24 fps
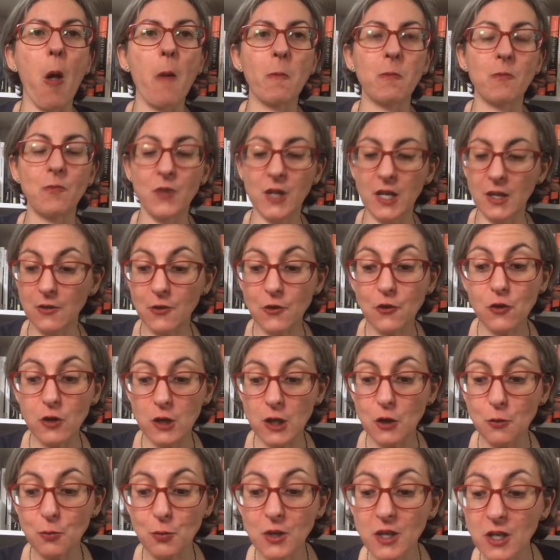Yeah, it's
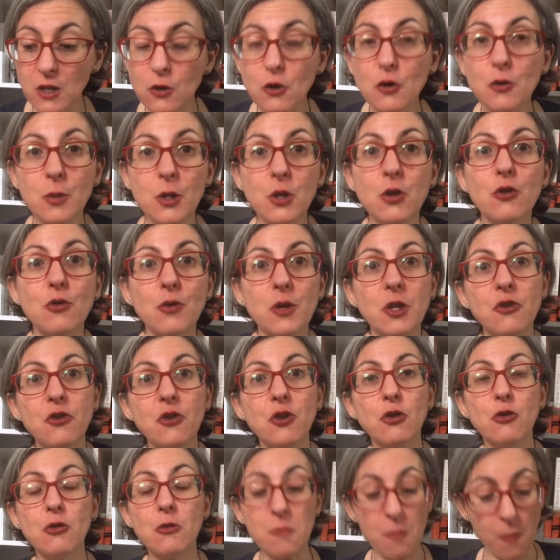pretty good with the green tea
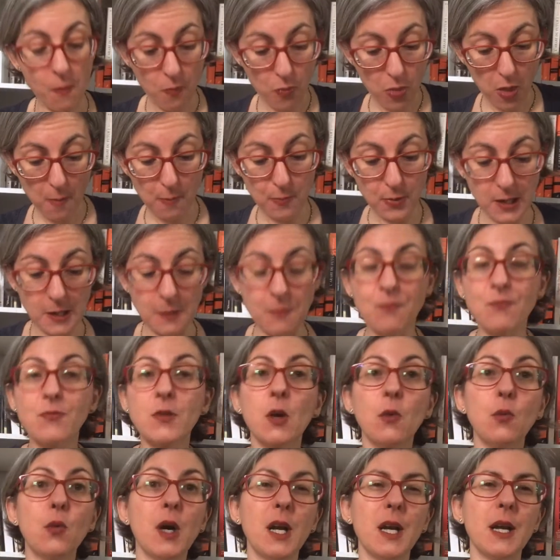too. But
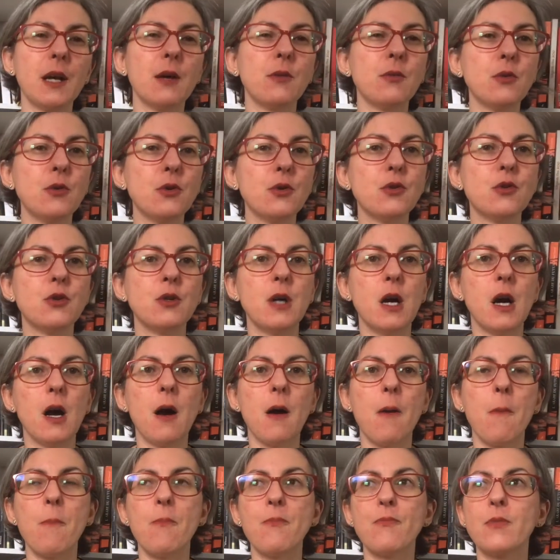what I would
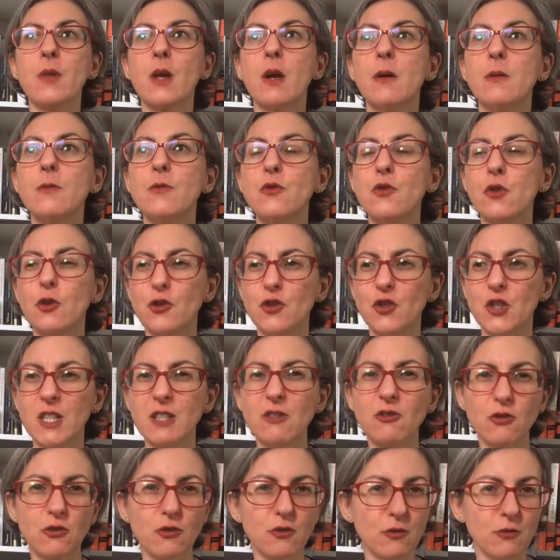
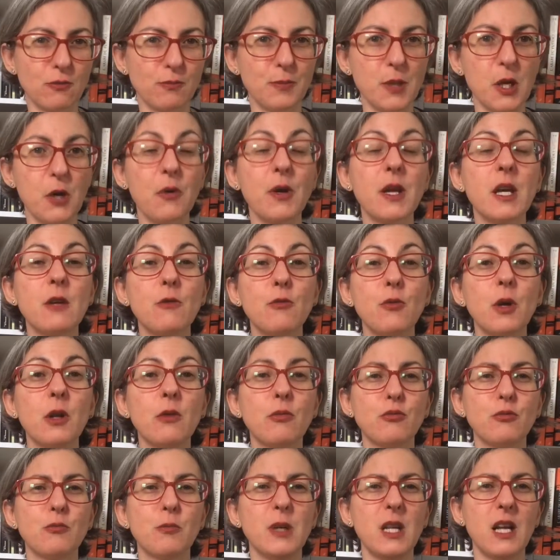suggest pairing it with
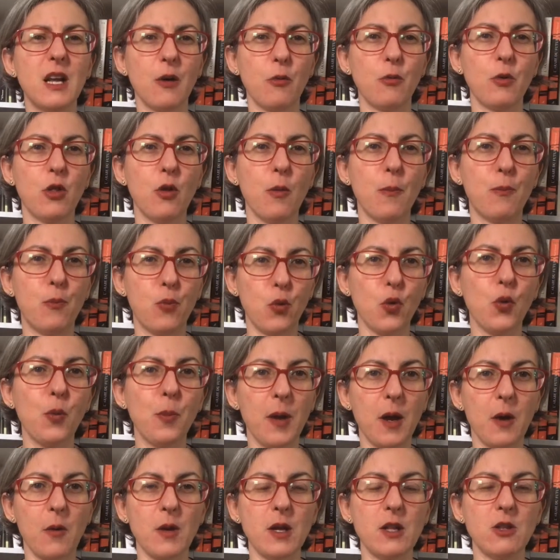would be like with a
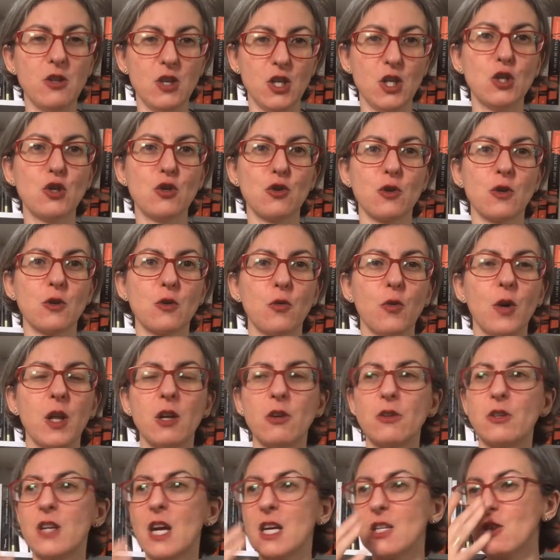blueberry dessert,
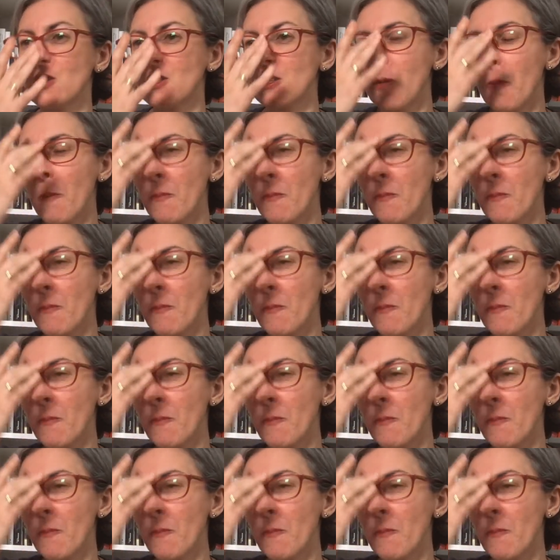whether that's